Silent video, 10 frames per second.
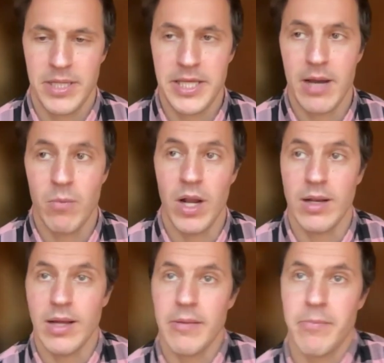But yeah,
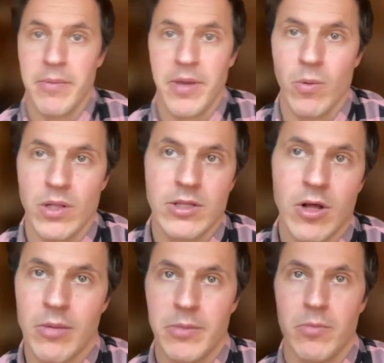well, I maybe I will
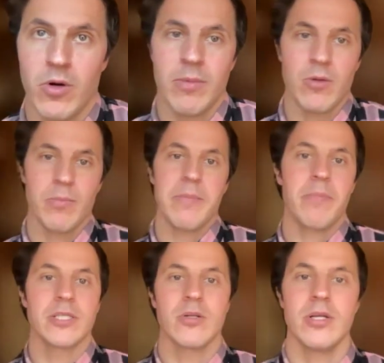talk a bit more about my
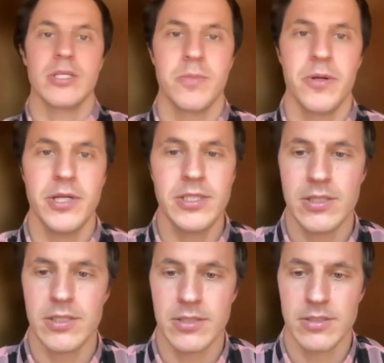personal
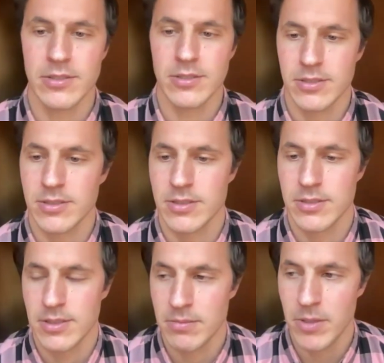experience
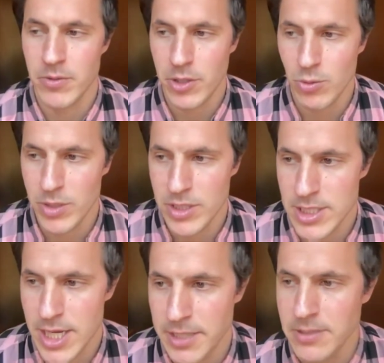about the human
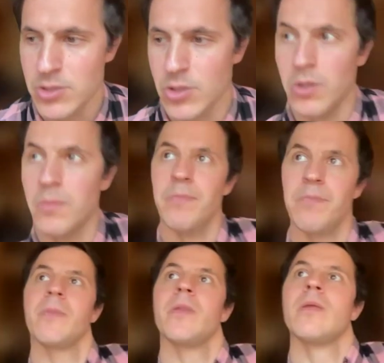design. So